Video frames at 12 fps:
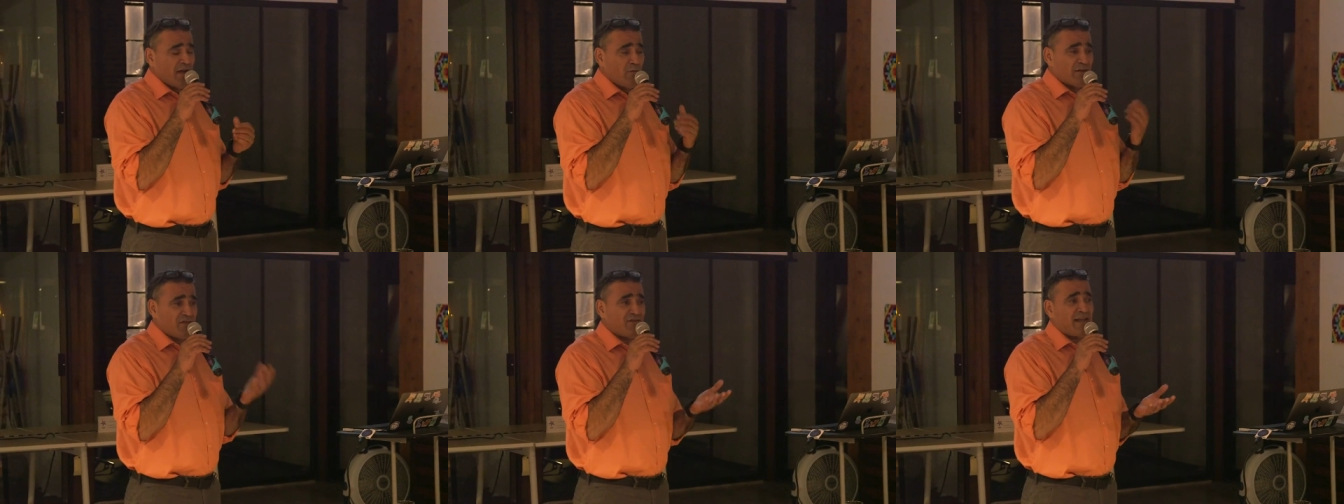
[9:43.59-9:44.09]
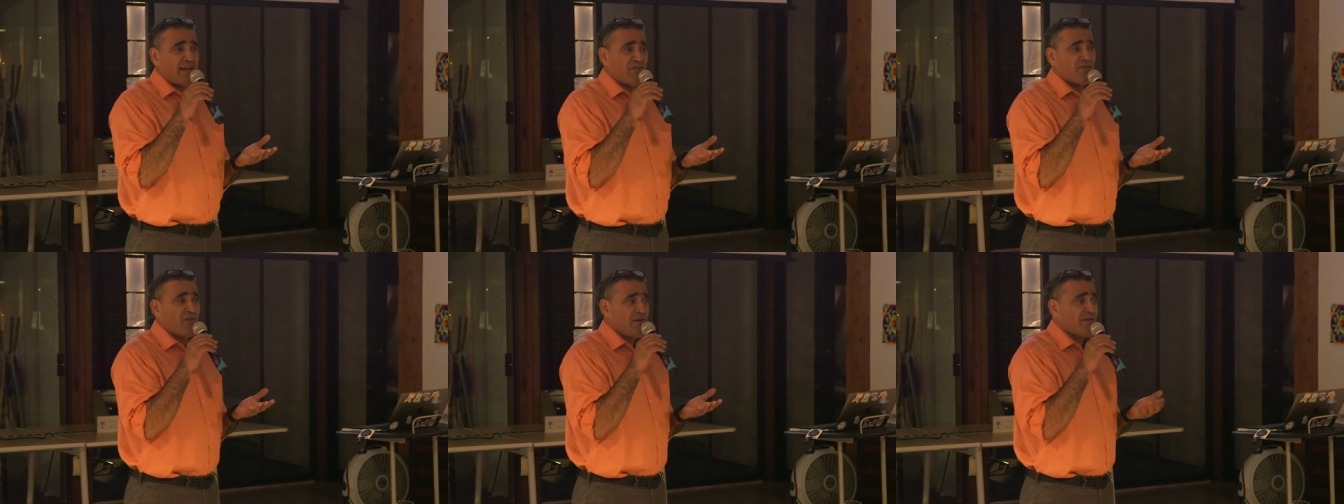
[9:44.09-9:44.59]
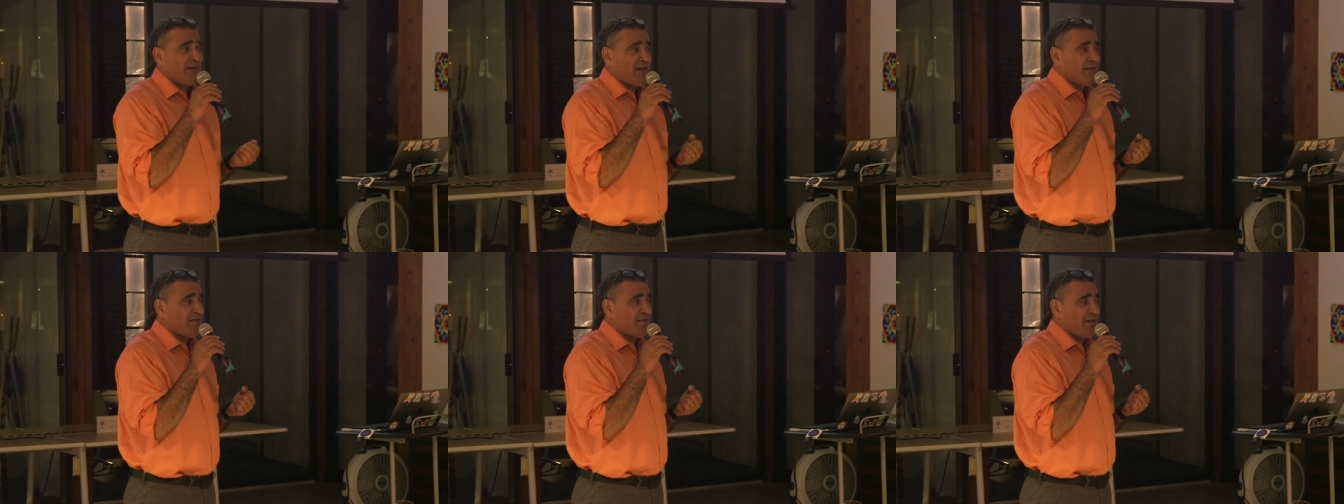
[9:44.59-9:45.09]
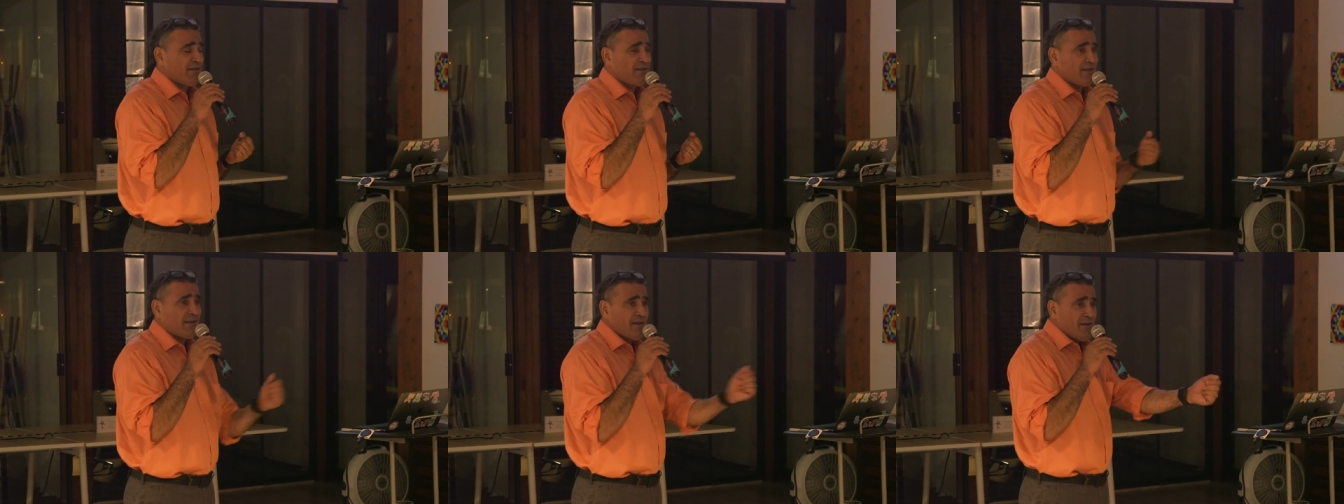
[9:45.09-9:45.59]
And what state song does
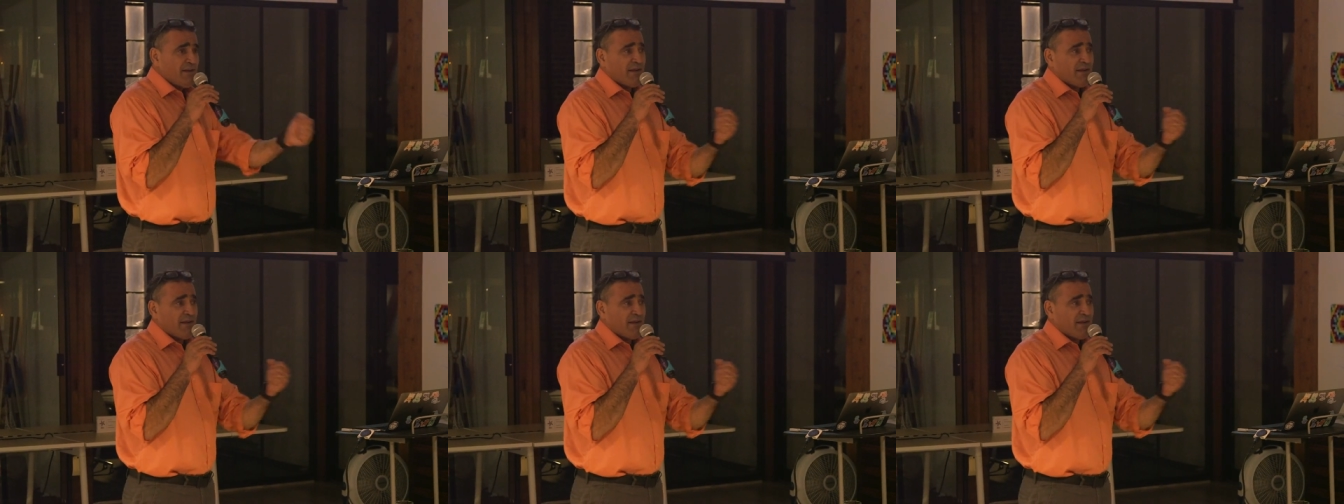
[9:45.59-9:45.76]
is it